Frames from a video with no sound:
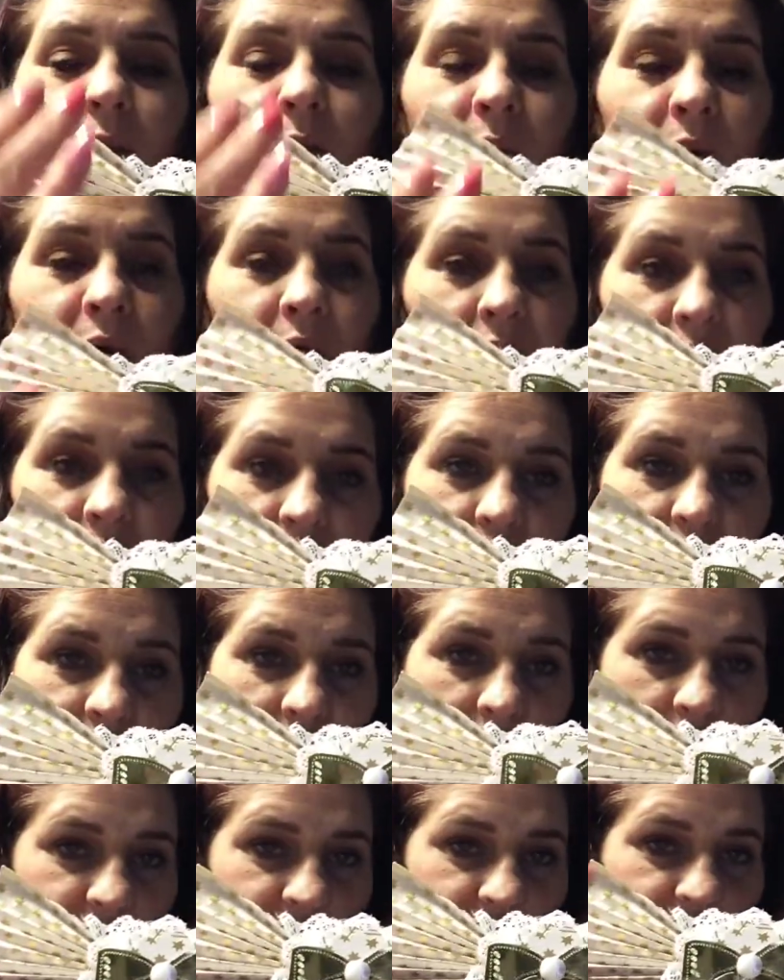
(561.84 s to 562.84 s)
but I love
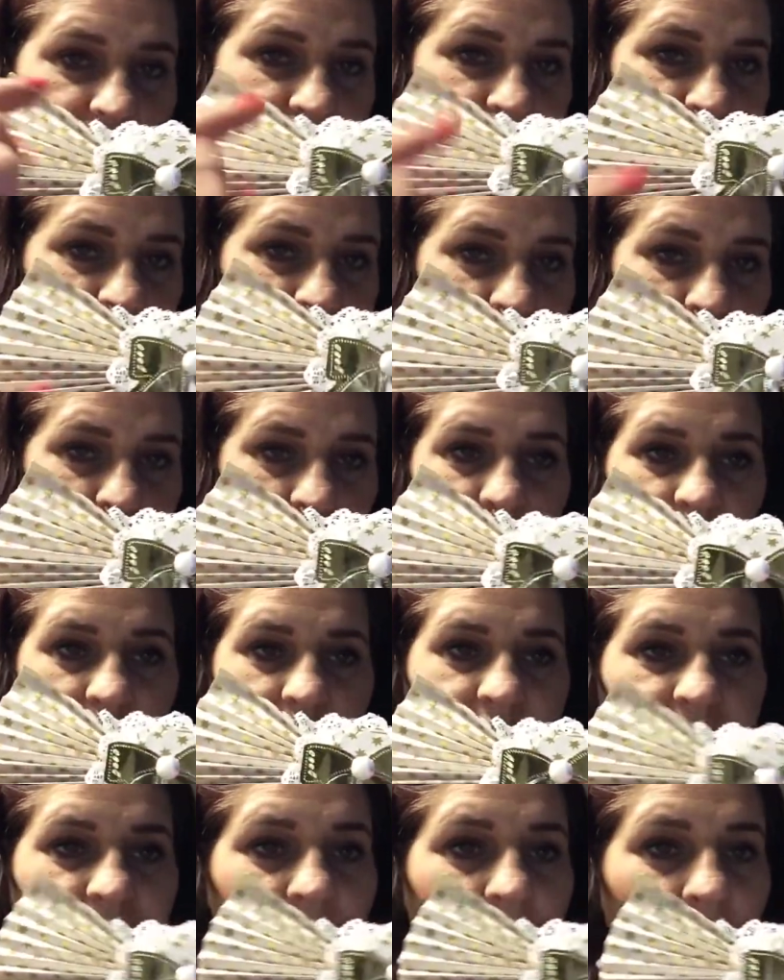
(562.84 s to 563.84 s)
how she fanned
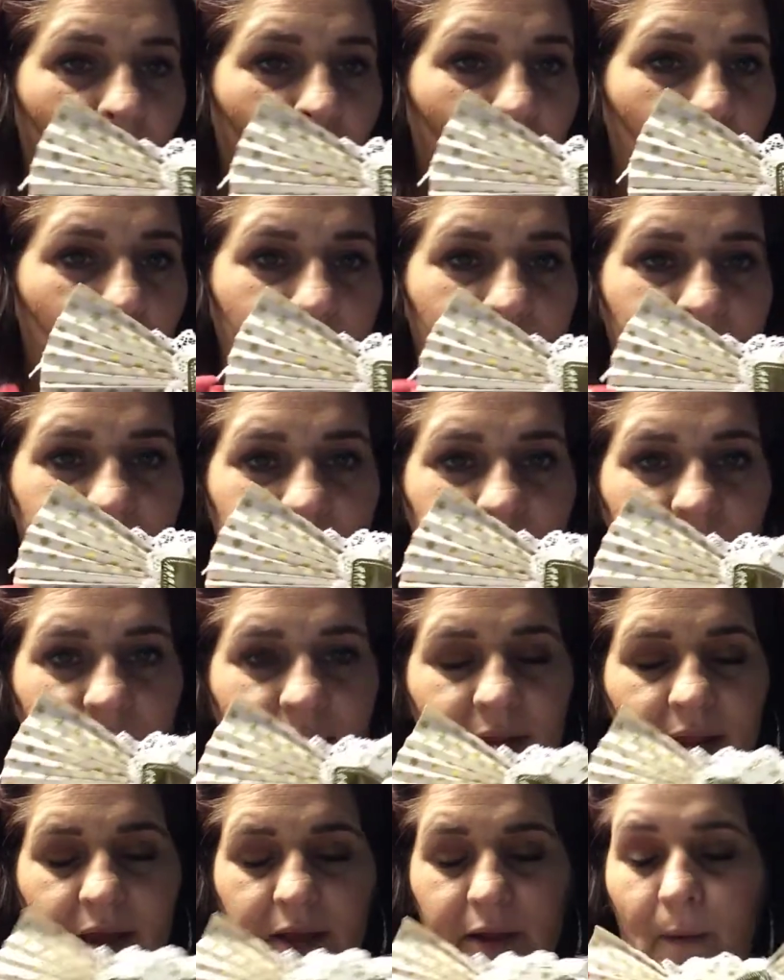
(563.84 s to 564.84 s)
this out, make it
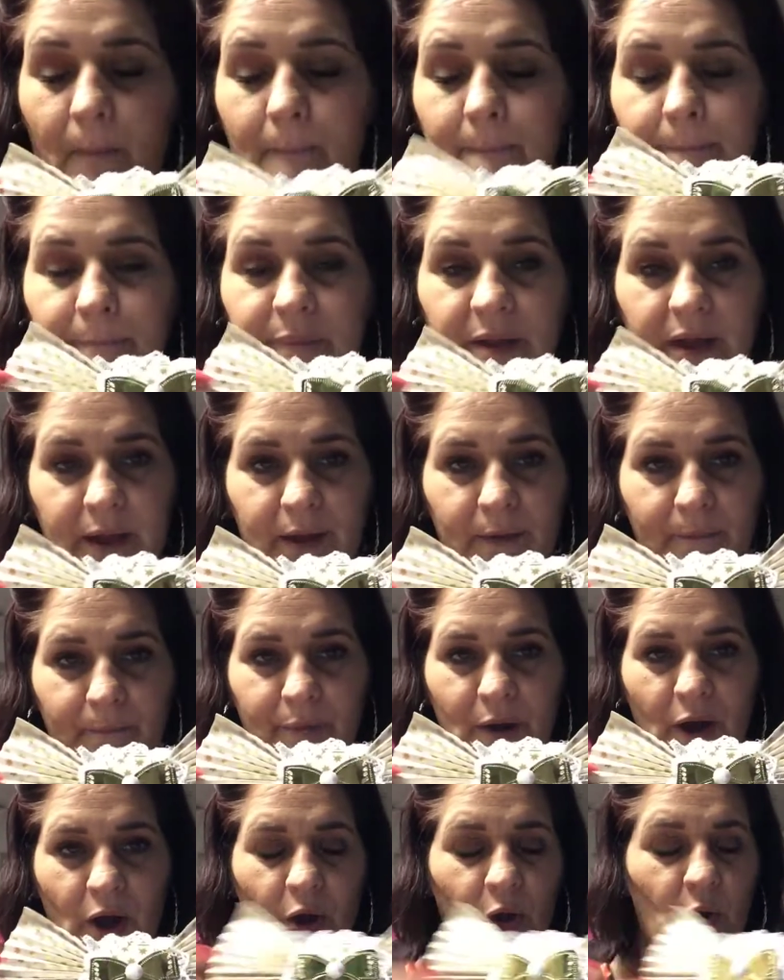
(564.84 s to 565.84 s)
like a big
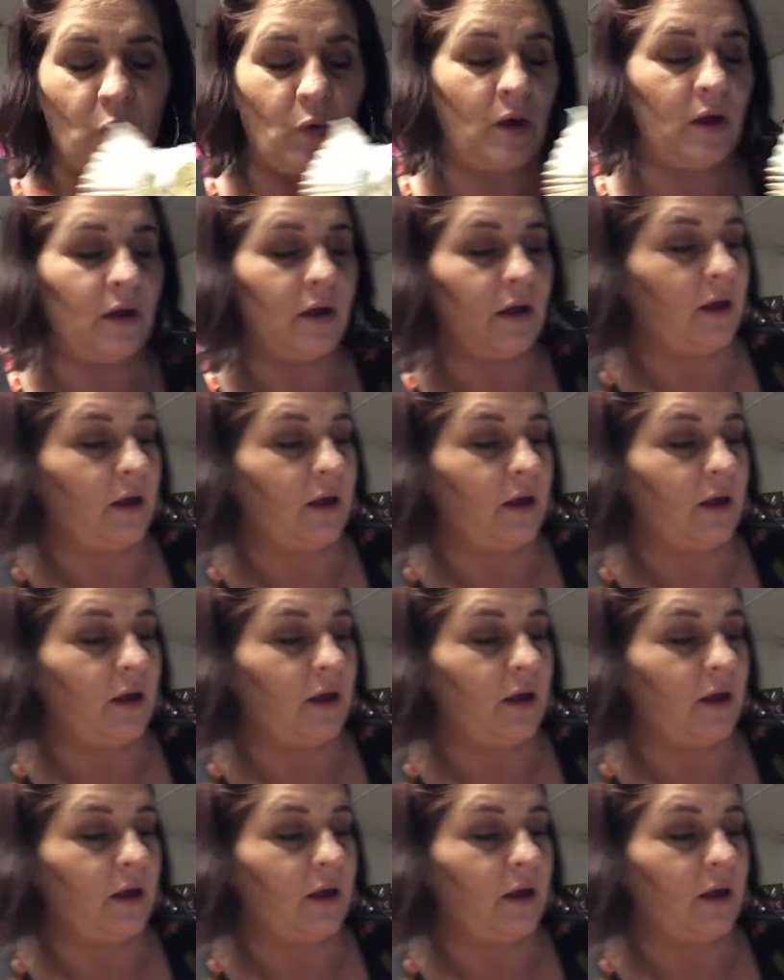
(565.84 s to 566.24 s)
bow.